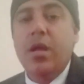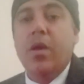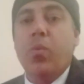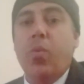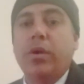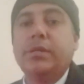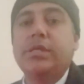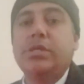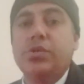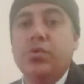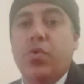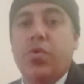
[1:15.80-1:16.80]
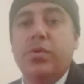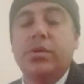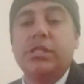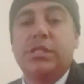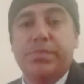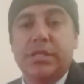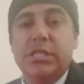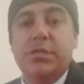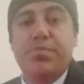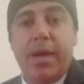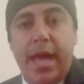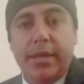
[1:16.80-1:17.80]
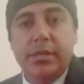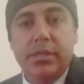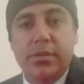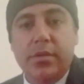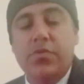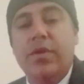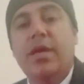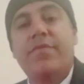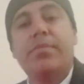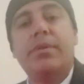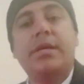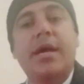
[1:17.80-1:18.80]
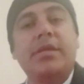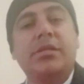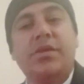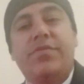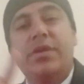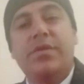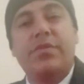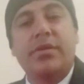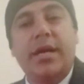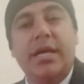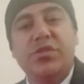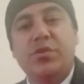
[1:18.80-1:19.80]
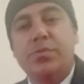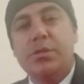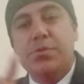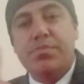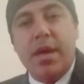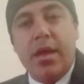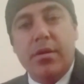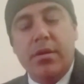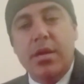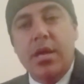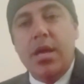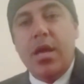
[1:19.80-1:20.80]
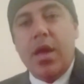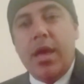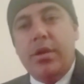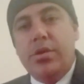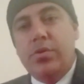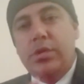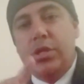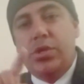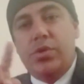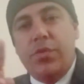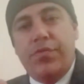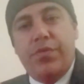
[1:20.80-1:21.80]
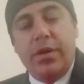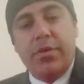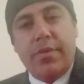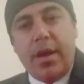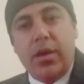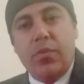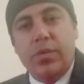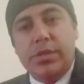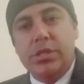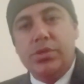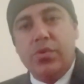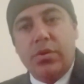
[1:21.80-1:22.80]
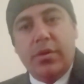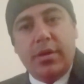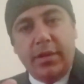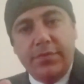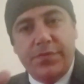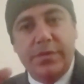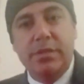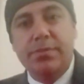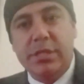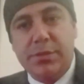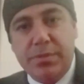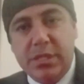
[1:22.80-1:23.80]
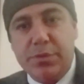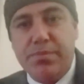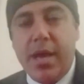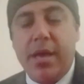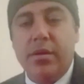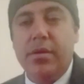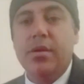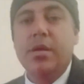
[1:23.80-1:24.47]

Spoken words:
what is your speech pattern. Well, everybody has a different kinds of speech pattern, and you need to figure out which is your comfortable speech pattern.